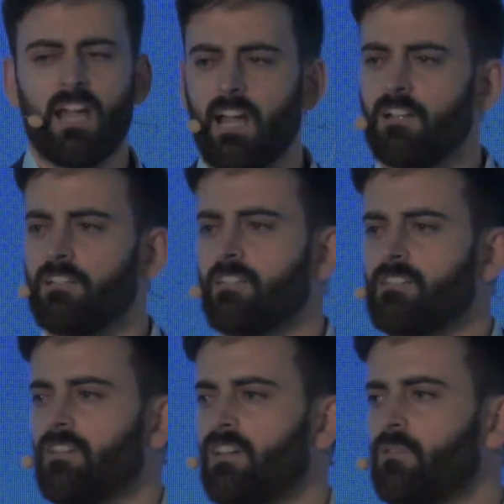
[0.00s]
Earlier
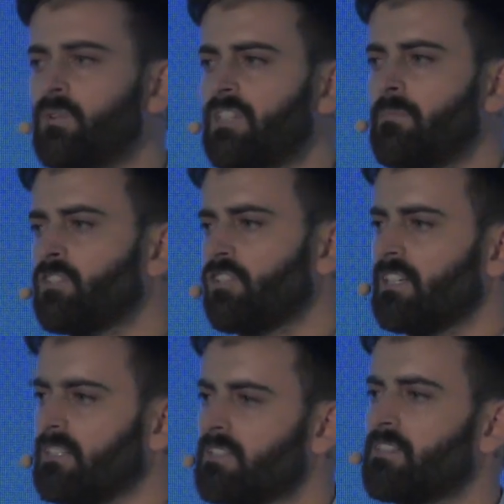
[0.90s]
this year, we
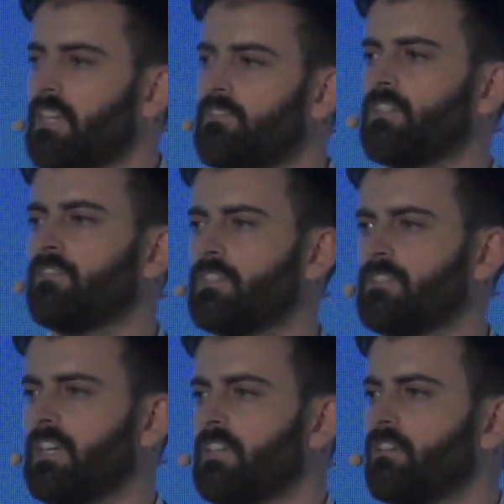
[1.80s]
demonstrated the safety of this
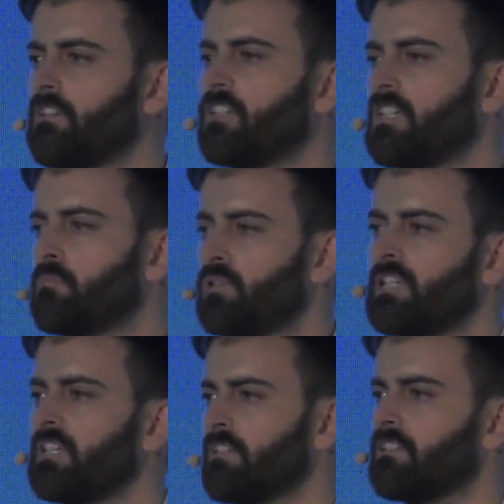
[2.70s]
technology in
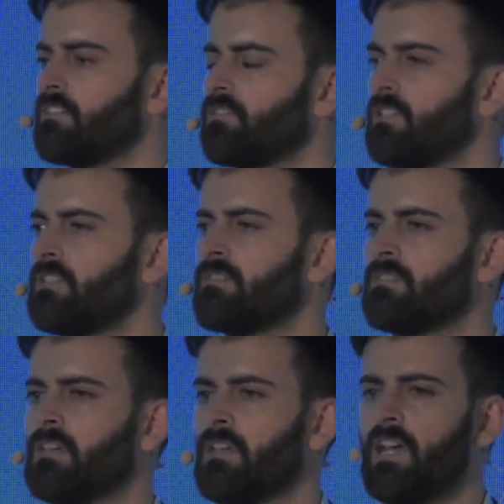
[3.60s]
preclinical studies,
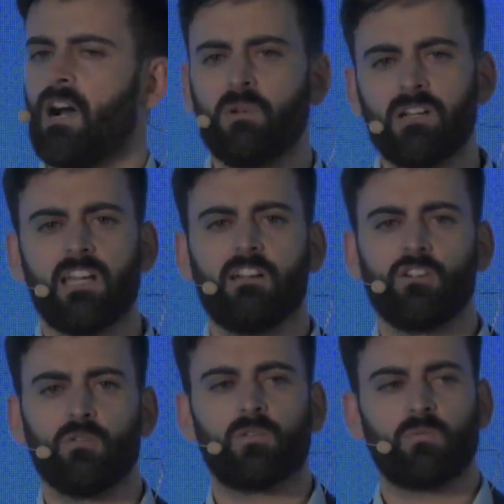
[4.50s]
and we are gearing
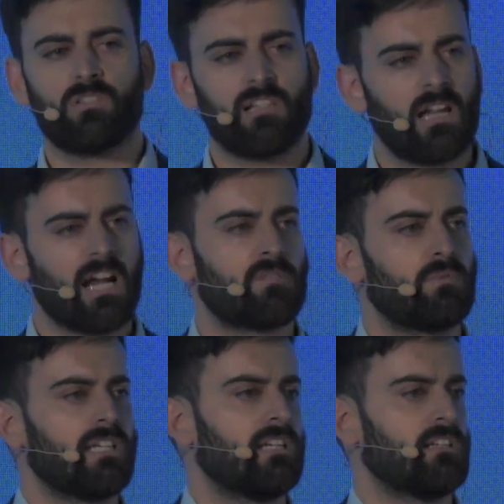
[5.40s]
up towards a large
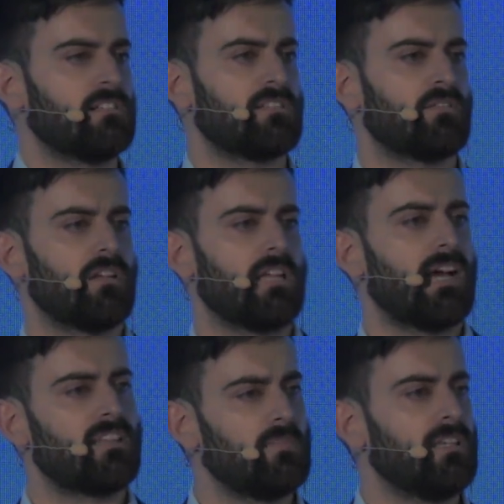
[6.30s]
preclinical study
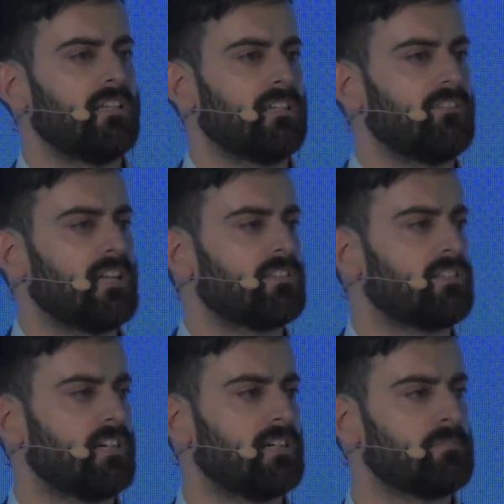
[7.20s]
at the beginning of next
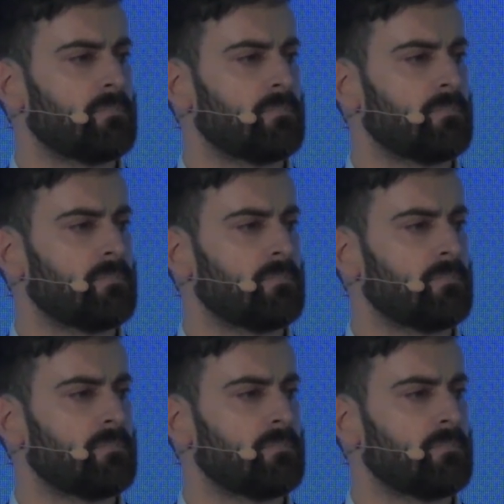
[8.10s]
year.